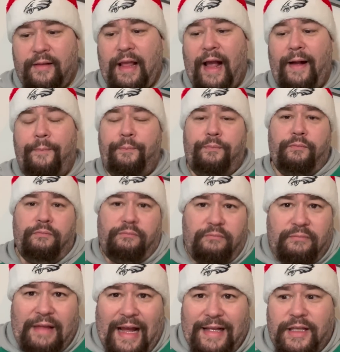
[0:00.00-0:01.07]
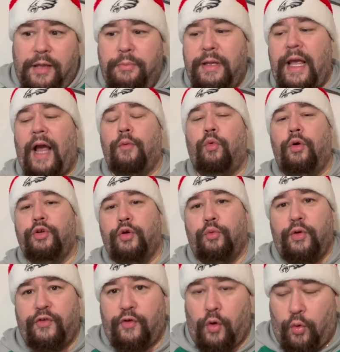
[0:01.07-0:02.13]
that to me, I wonder
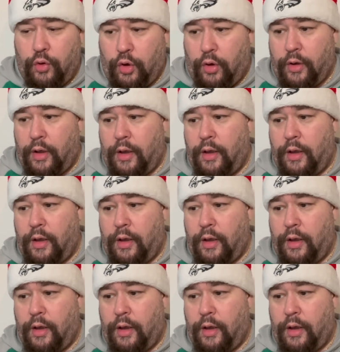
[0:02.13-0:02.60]
what's going on.